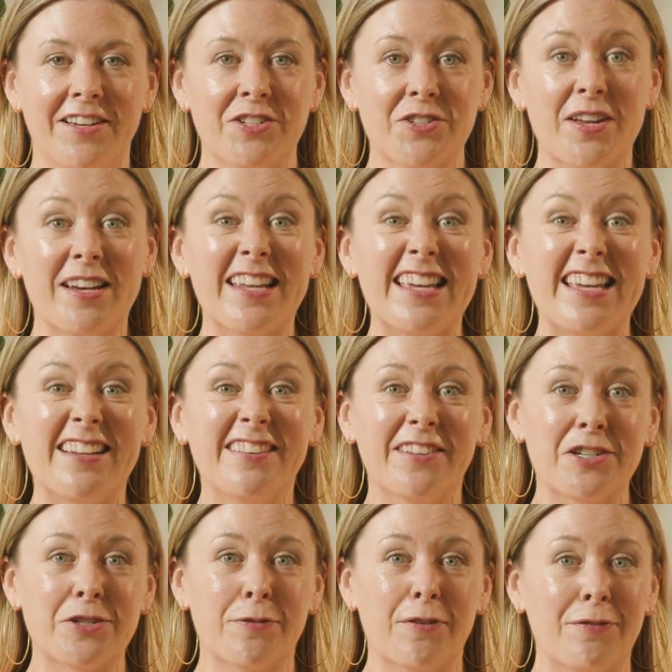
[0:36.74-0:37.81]
So I'd eat
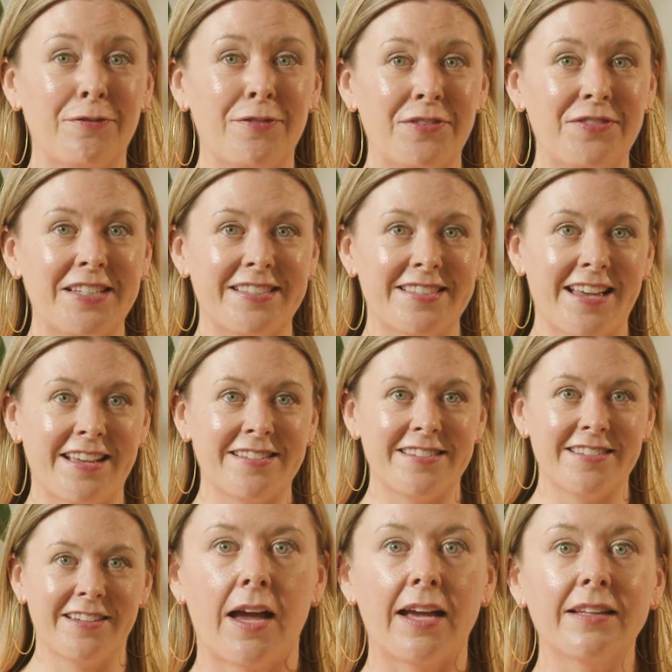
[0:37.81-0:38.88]
lunch for fifty
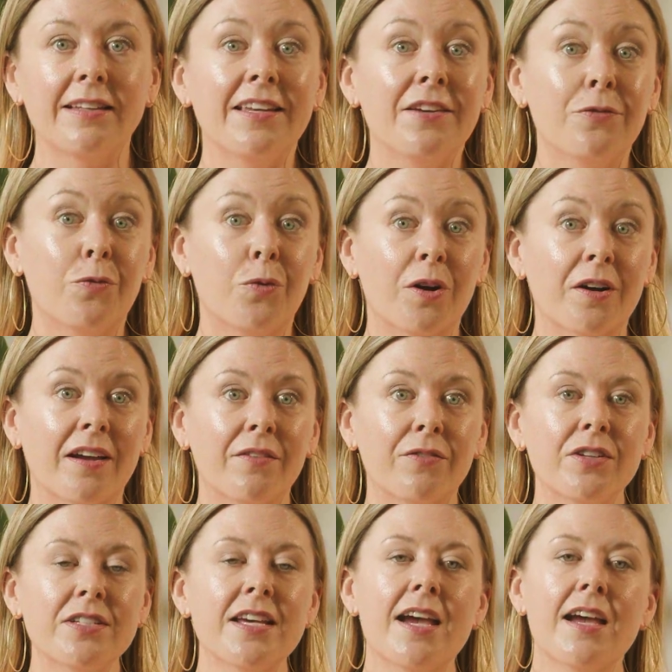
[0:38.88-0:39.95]
cents. I'd leave work
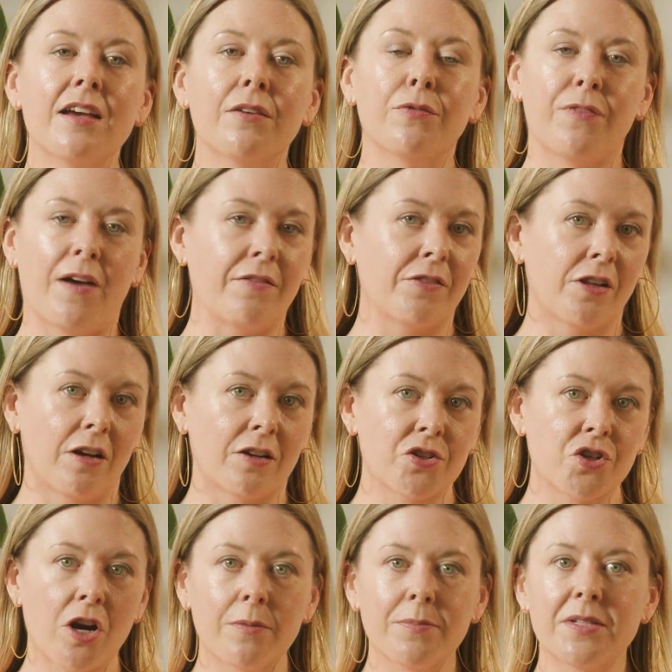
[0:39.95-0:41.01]
every day at five o'clock
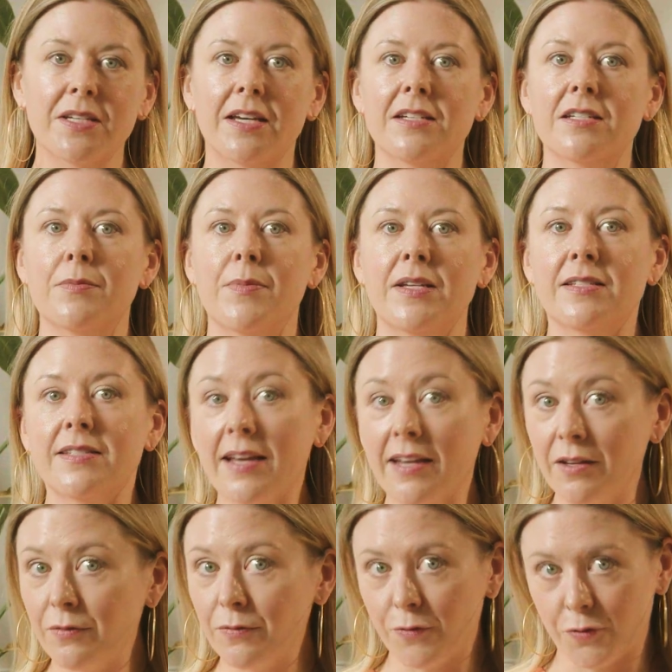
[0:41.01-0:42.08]
sharp to get to my
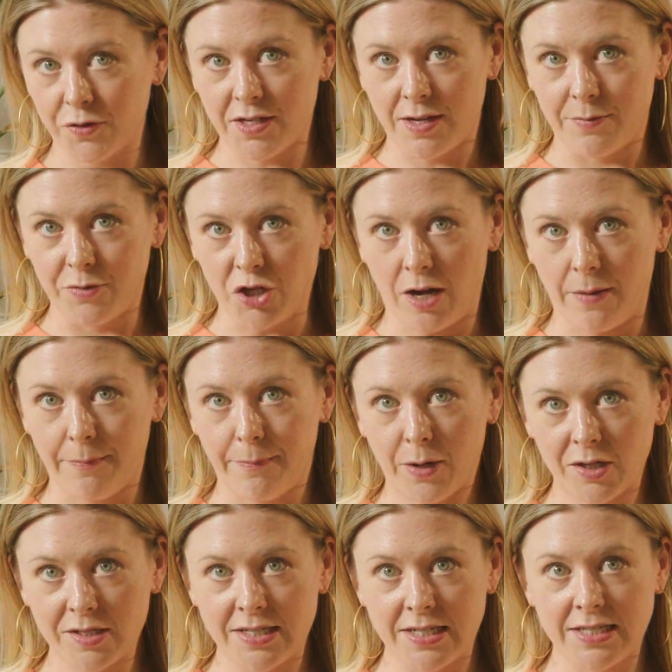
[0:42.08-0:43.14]
second full-time job,
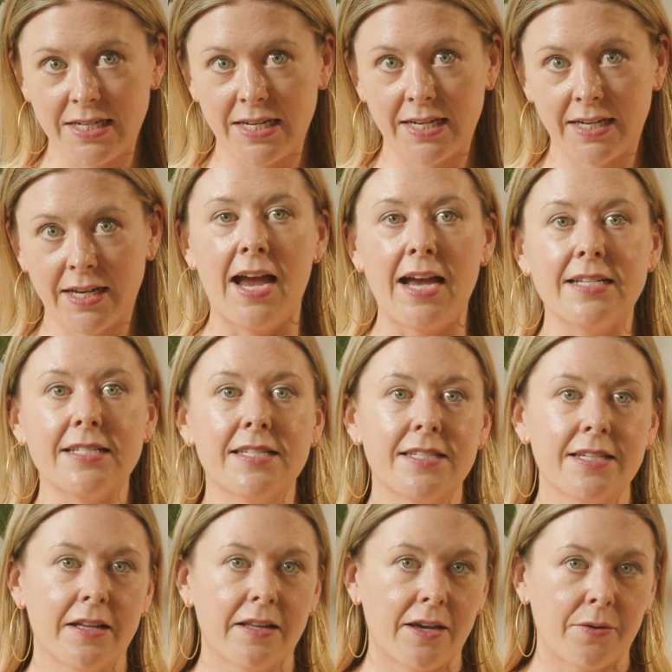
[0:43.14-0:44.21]
bartending, and
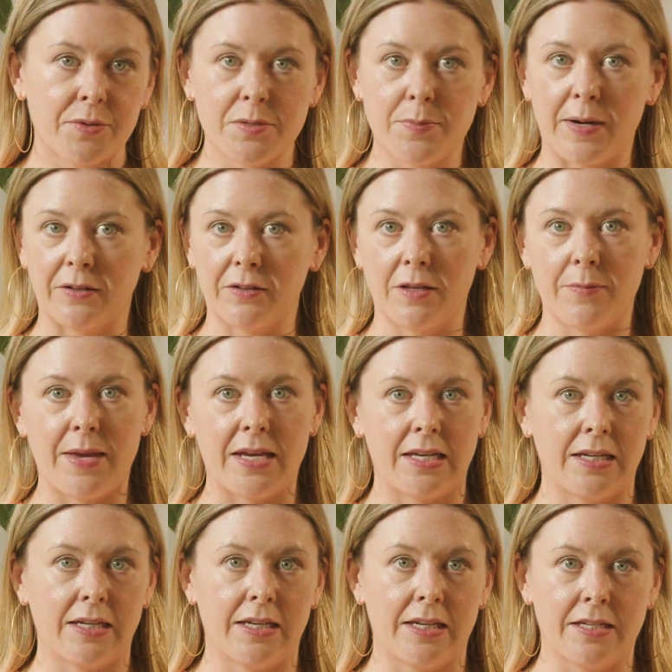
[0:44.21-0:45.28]
still I was barely
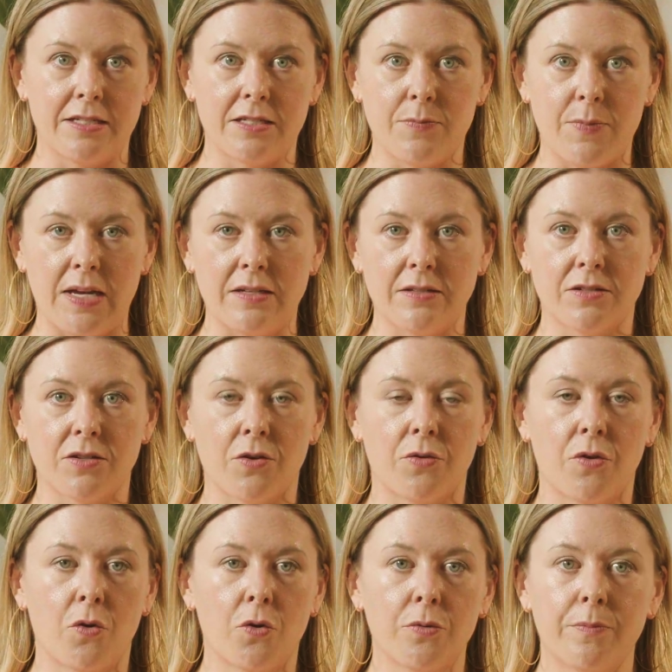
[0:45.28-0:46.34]
making ends meet. So
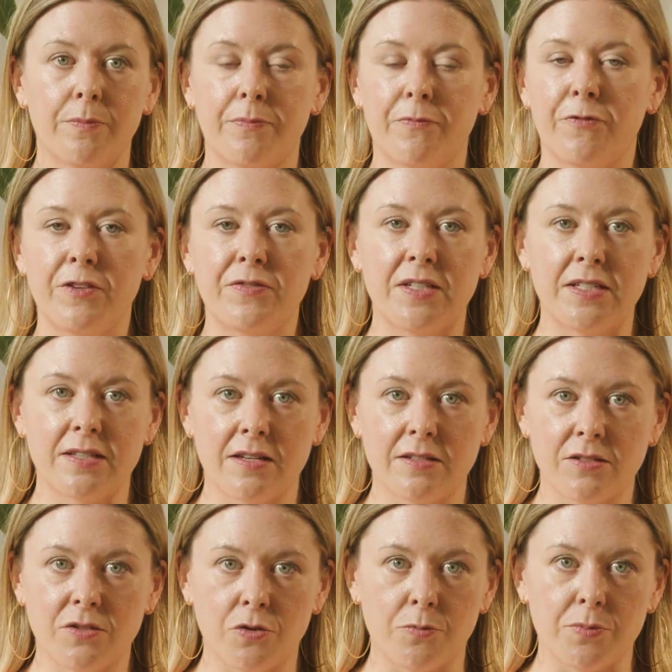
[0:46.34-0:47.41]
the whole fifty cent
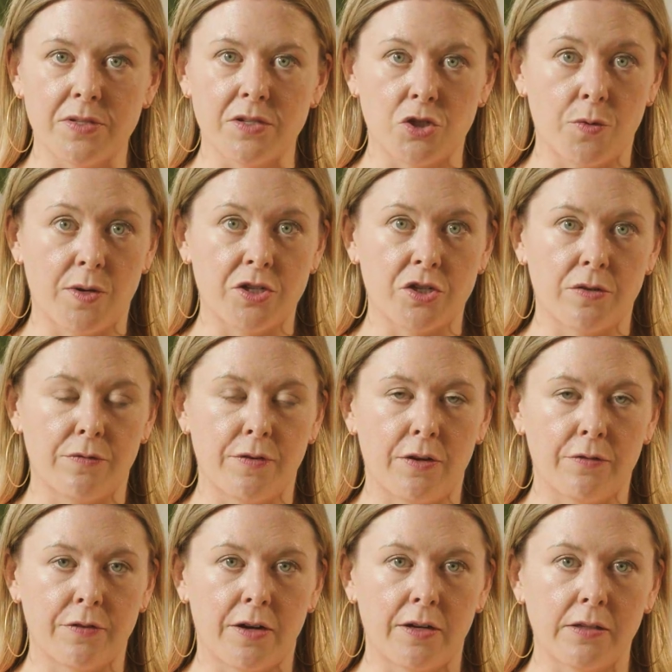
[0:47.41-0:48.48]
soup situation
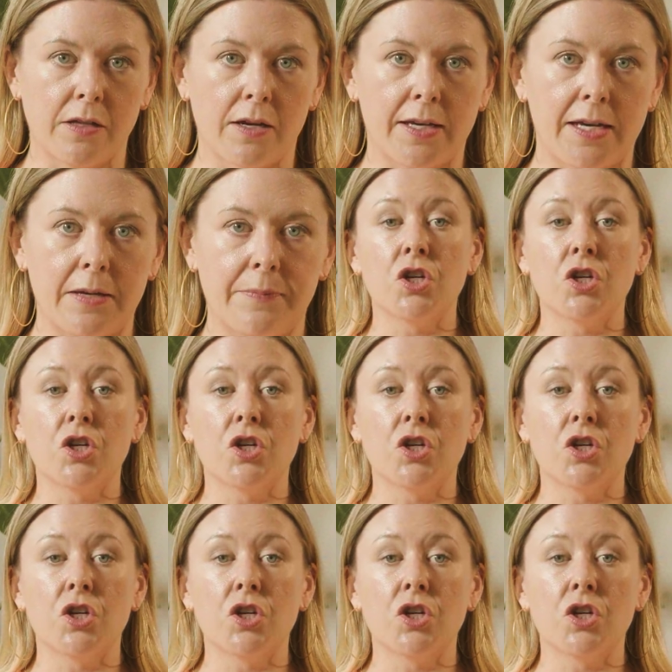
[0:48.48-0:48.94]
felt very lucky.